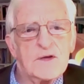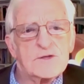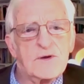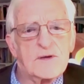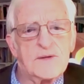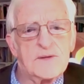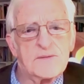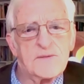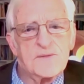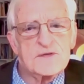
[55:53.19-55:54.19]
So I
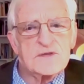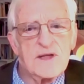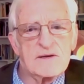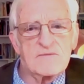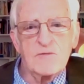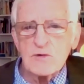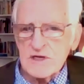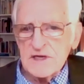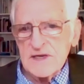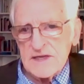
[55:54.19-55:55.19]
think that there's a lot of
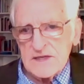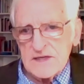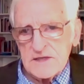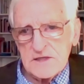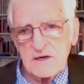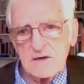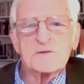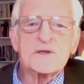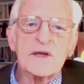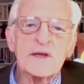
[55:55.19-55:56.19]
woundedness in our
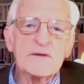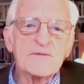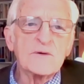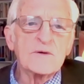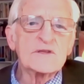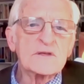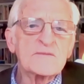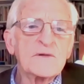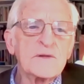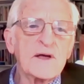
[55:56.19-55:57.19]
world today, of
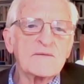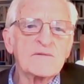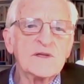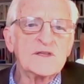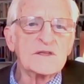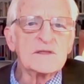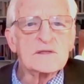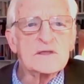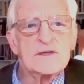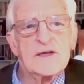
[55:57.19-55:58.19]
course, for a lot of
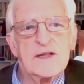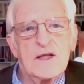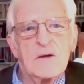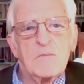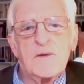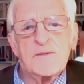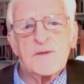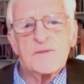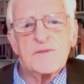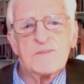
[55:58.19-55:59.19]
reasons, but
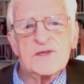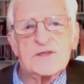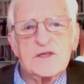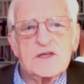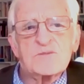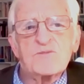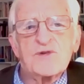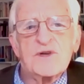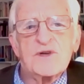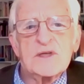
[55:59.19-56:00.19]
that the mystics
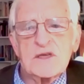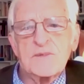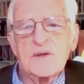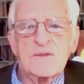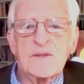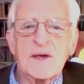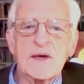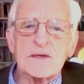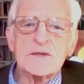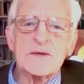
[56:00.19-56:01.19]
bring something
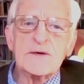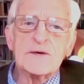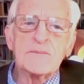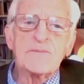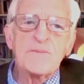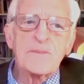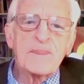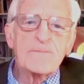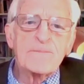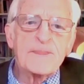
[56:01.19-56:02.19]
that
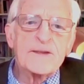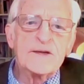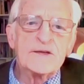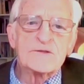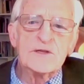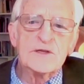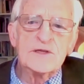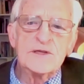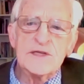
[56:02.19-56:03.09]
is really